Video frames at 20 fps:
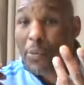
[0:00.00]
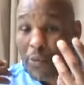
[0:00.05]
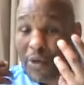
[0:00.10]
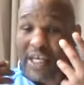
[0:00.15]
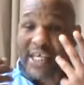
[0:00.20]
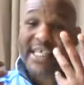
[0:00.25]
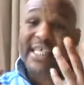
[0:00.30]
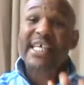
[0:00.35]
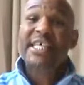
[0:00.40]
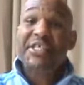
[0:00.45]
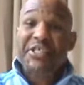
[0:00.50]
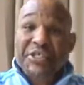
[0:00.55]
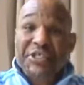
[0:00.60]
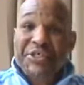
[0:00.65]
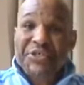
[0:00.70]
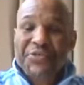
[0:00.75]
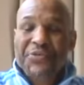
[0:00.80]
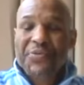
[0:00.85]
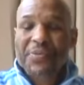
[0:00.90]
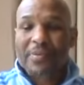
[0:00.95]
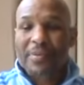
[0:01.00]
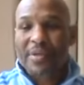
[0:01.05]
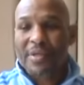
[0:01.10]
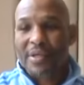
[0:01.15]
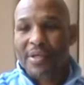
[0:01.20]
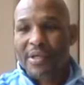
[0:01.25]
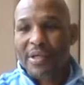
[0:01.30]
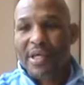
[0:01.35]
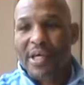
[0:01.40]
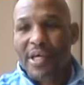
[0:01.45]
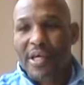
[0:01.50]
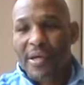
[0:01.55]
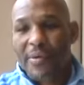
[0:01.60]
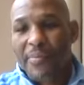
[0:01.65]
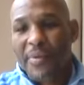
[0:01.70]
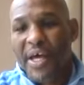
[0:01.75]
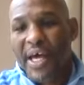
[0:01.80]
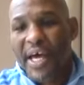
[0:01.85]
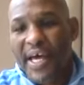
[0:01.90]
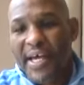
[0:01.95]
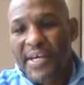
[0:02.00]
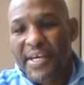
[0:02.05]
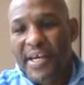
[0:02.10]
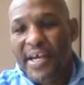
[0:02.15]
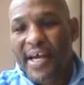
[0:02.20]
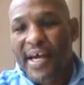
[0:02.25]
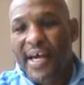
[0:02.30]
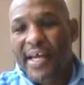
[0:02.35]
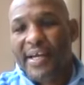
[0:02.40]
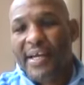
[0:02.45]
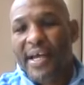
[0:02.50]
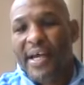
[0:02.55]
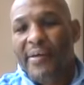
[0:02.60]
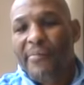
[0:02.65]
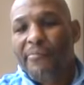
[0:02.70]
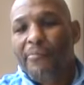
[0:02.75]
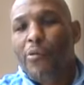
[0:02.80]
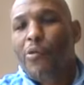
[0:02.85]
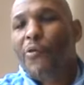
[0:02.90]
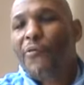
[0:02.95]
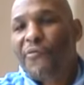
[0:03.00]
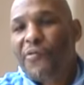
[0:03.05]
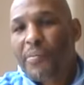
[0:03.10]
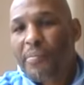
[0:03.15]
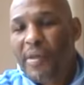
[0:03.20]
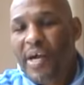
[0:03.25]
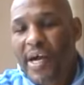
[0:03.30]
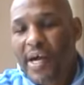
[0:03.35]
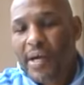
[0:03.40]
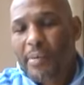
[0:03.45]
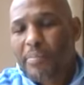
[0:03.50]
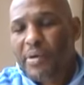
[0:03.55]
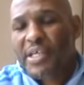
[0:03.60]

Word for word: what he didn't do and, and, and move from there.